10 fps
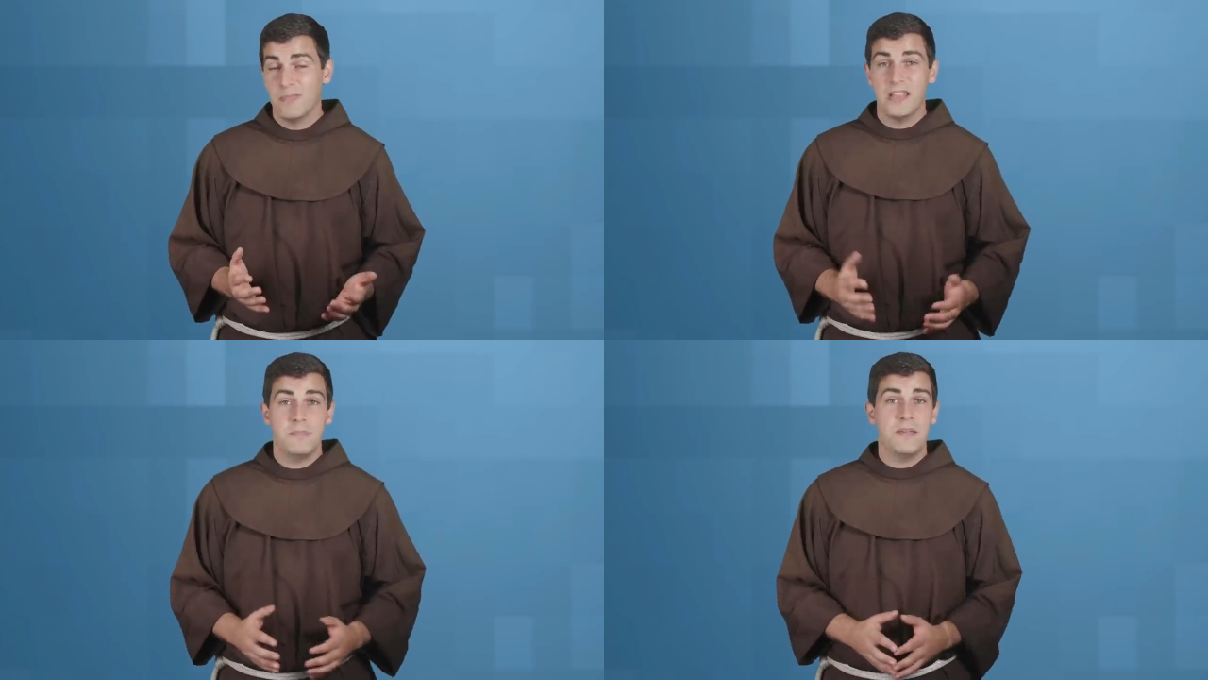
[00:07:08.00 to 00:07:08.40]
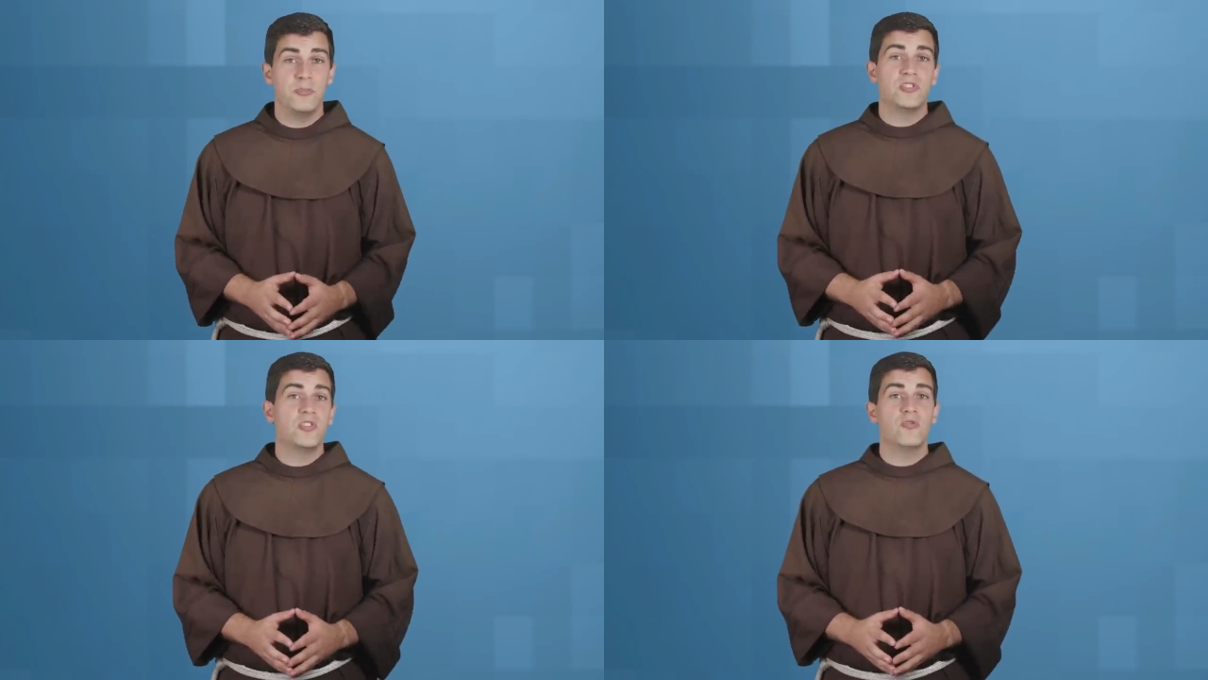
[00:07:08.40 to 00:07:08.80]
many
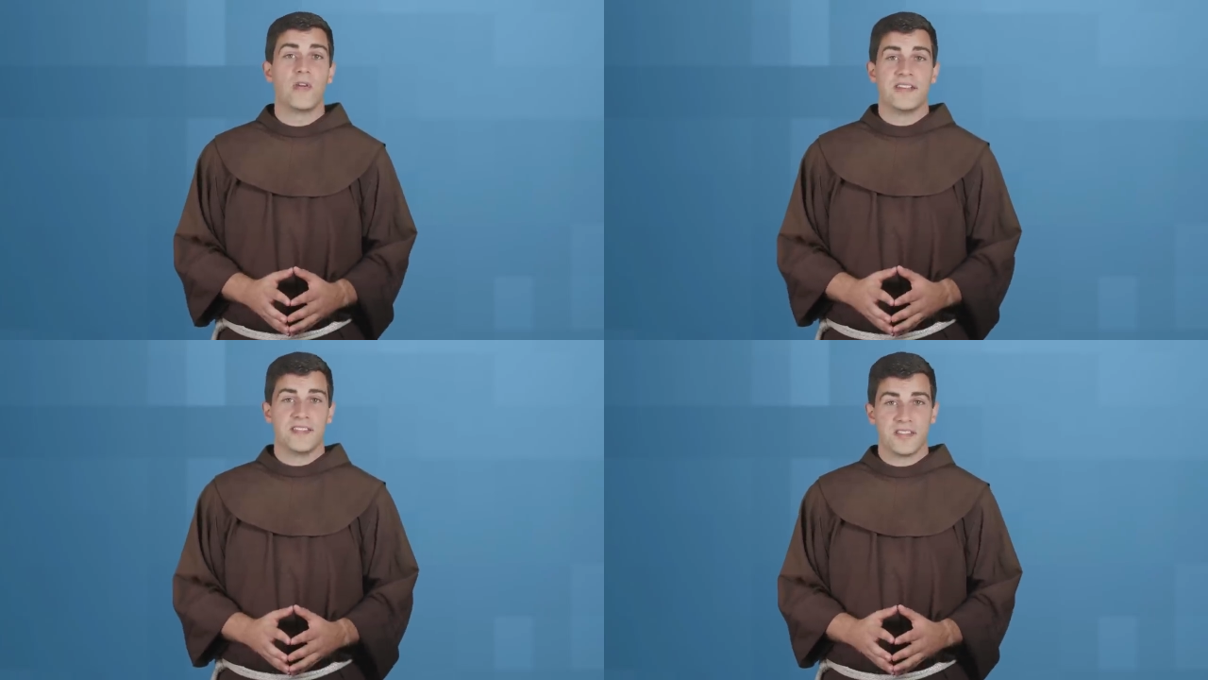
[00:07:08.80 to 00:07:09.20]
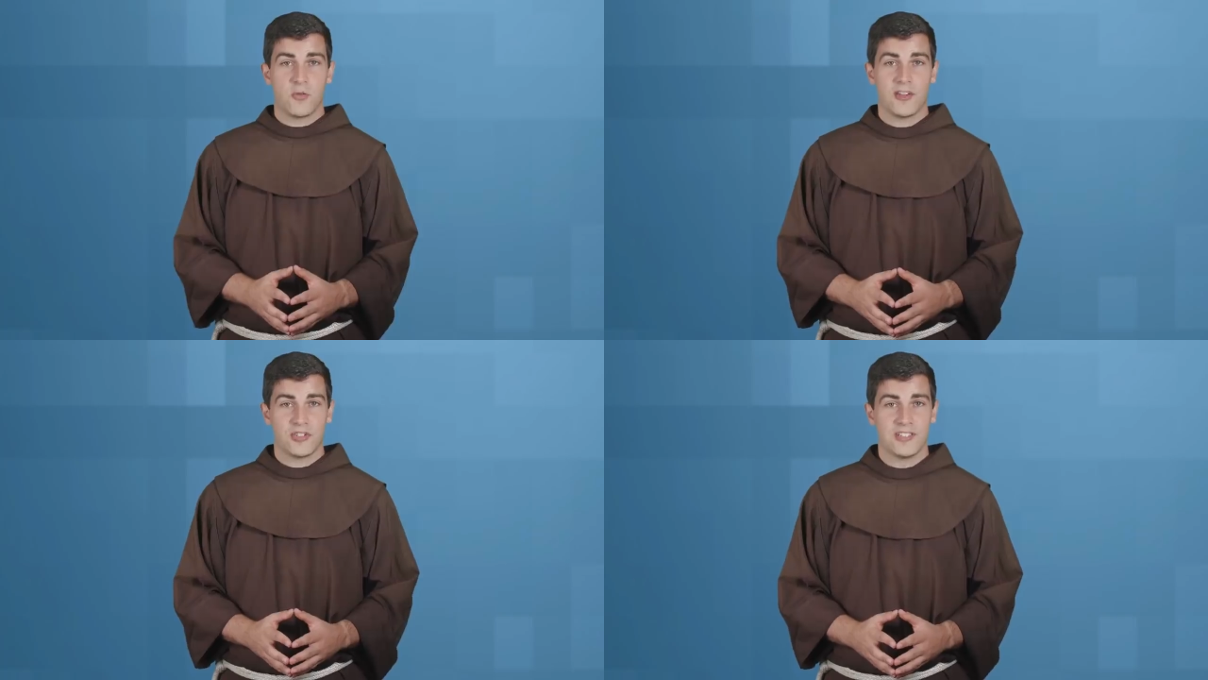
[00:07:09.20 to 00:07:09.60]
people do raise this
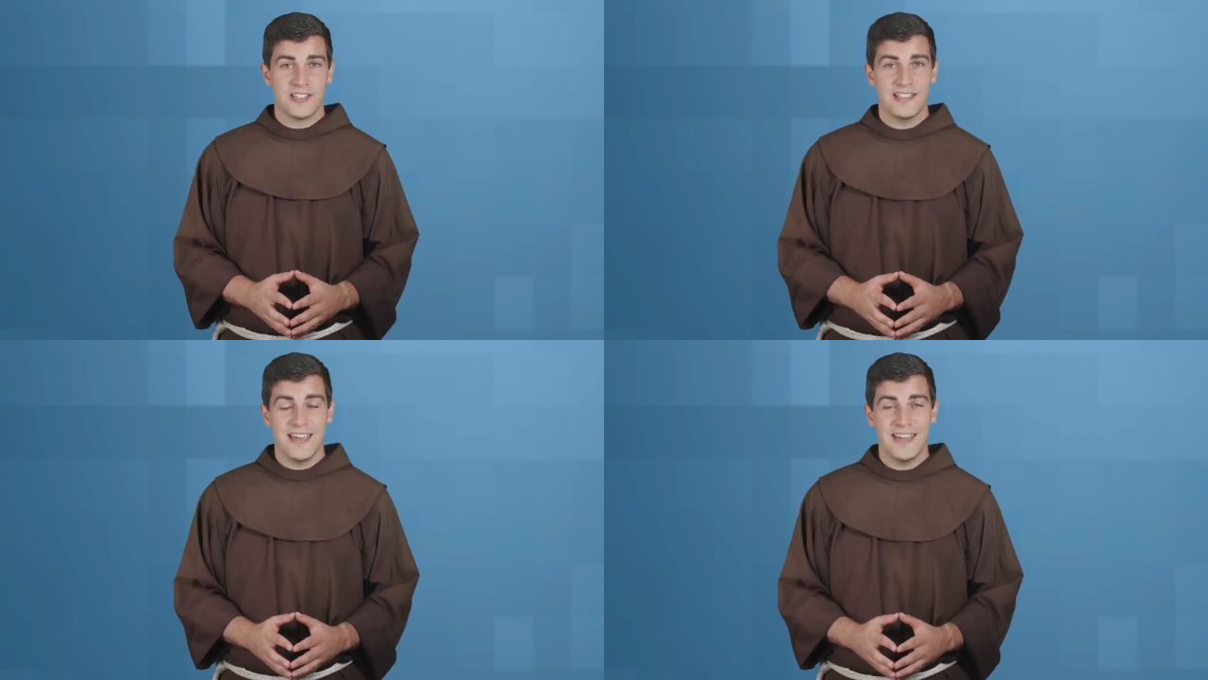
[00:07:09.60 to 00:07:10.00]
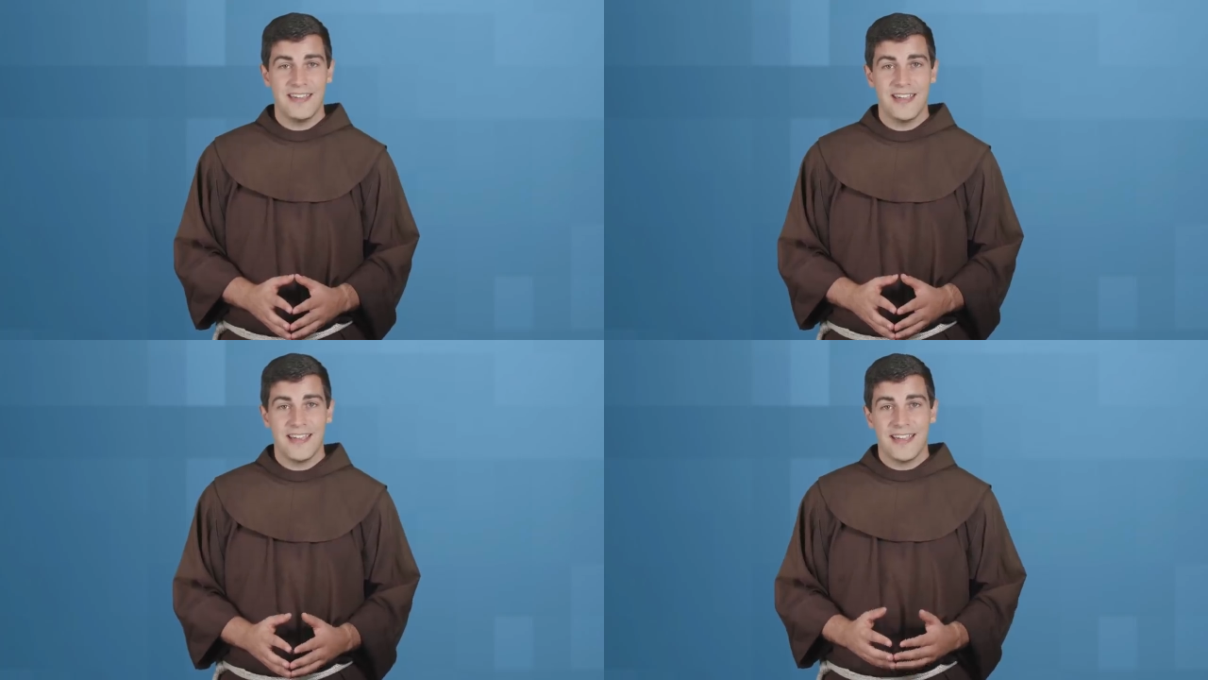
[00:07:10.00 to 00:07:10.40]
question
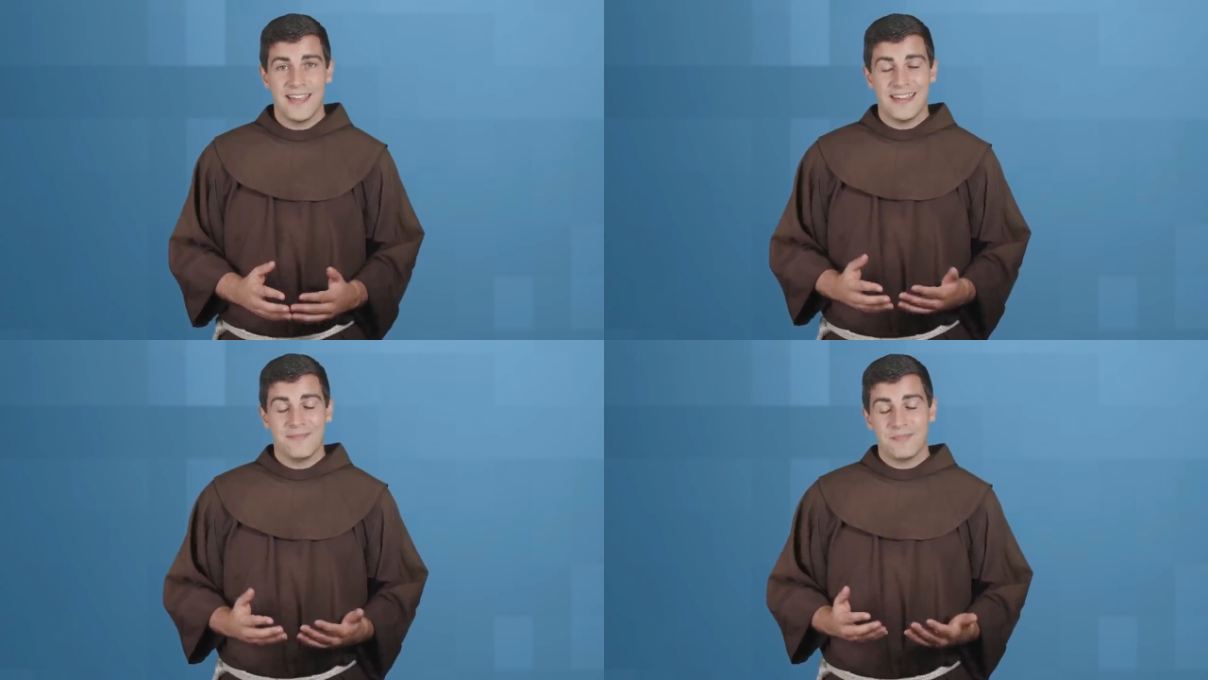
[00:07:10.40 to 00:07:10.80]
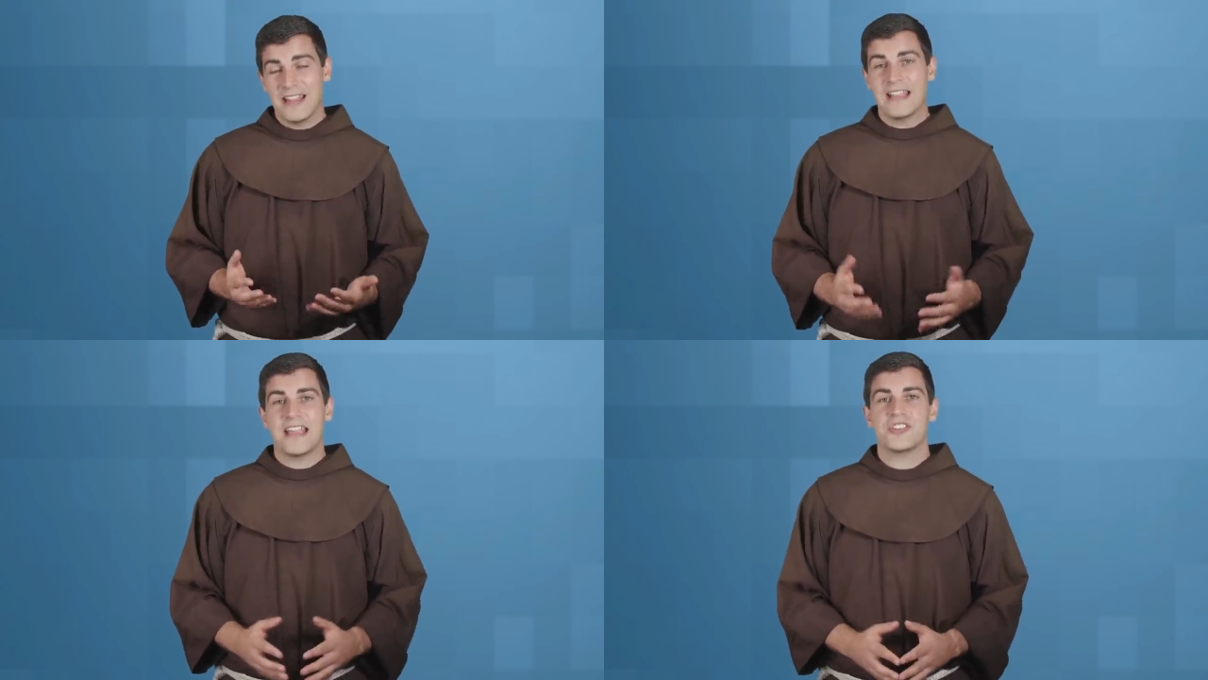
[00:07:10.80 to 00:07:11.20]
today,
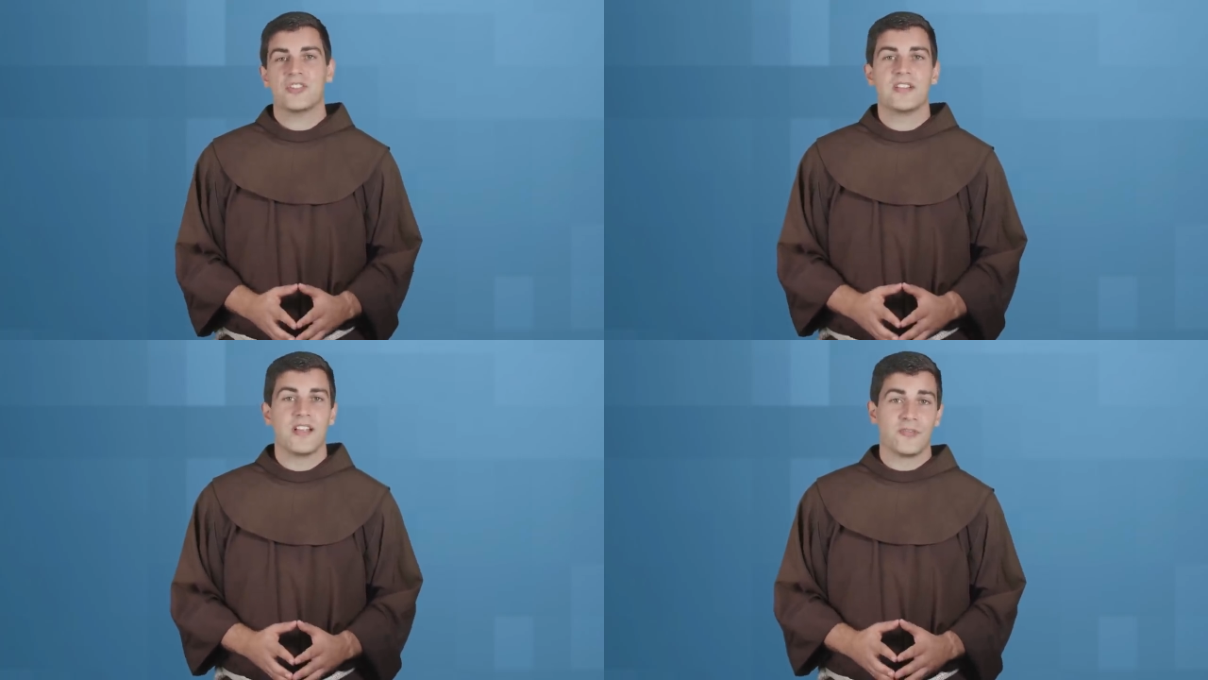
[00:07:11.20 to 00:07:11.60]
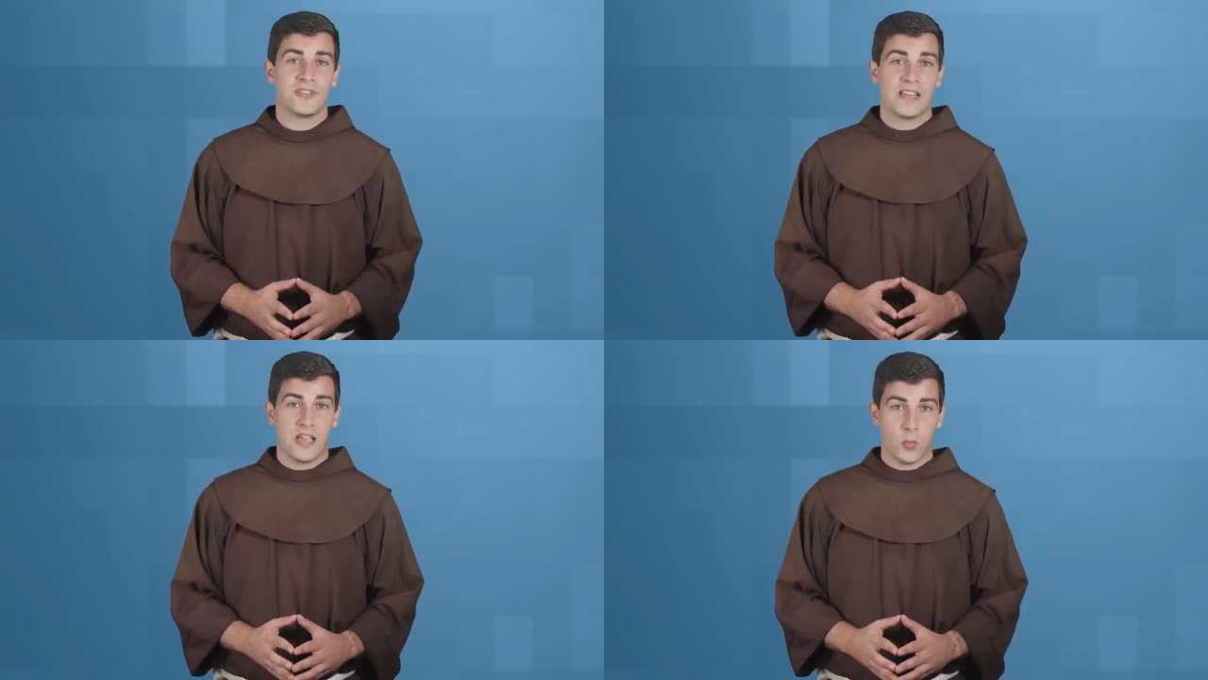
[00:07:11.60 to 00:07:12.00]
and I guess you can
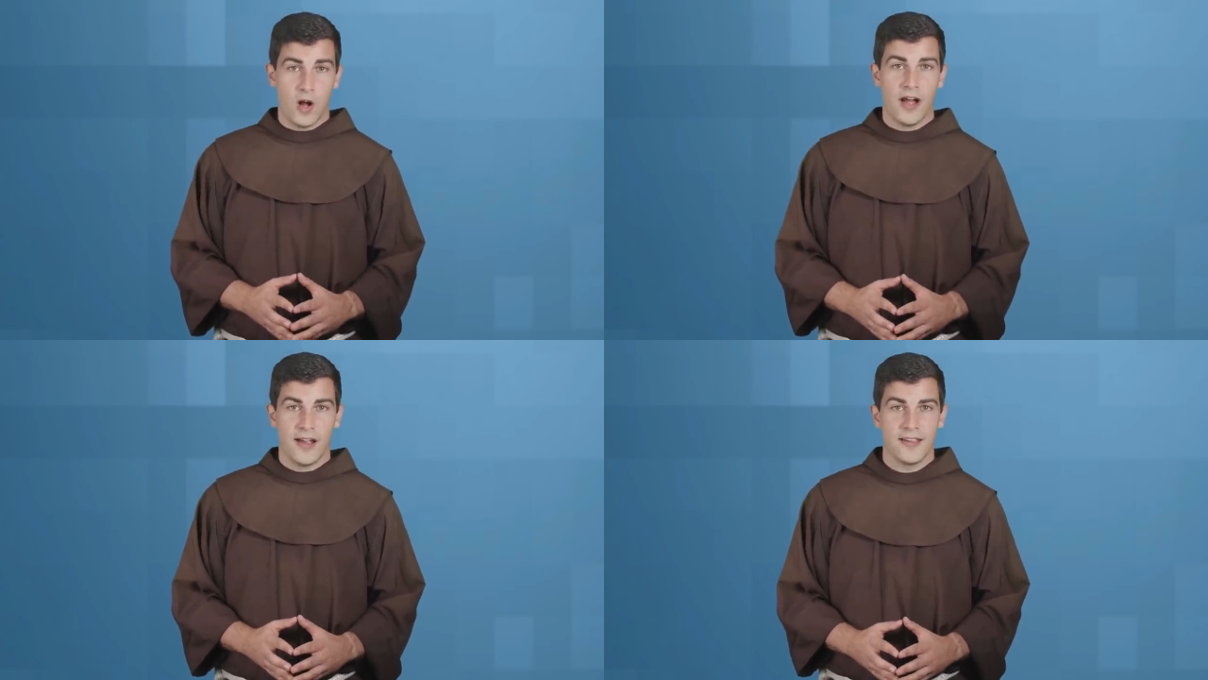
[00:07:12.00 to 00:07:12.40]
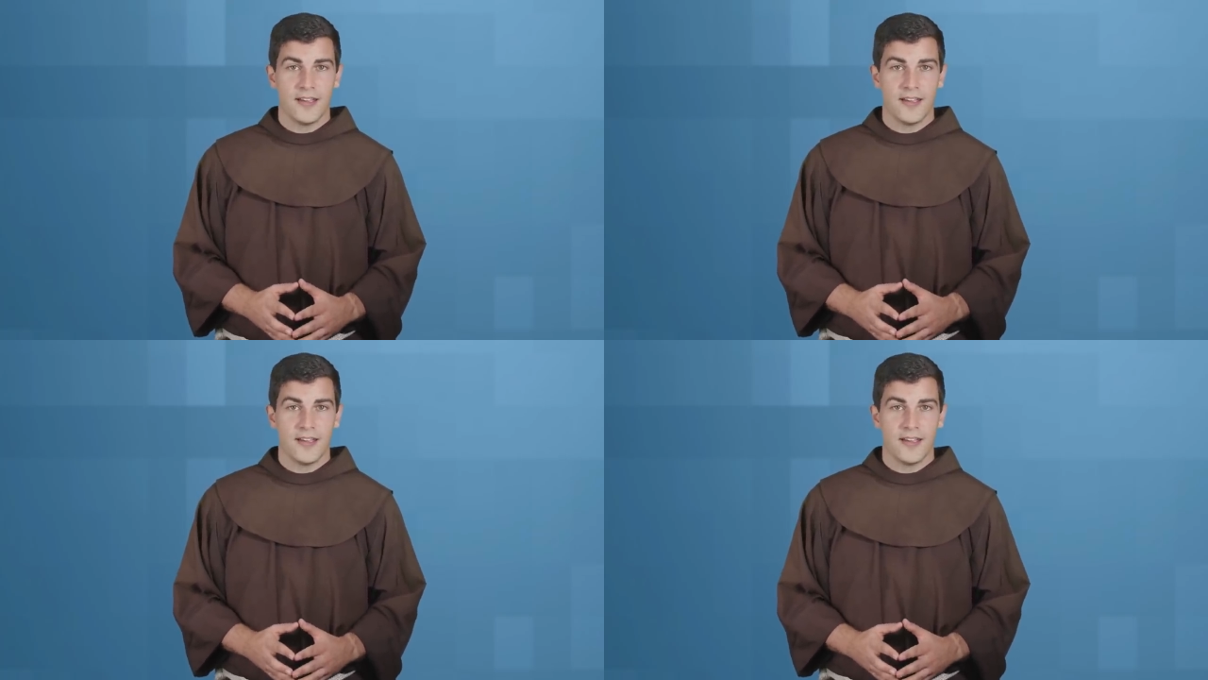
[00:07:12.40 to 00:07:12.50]
understand why.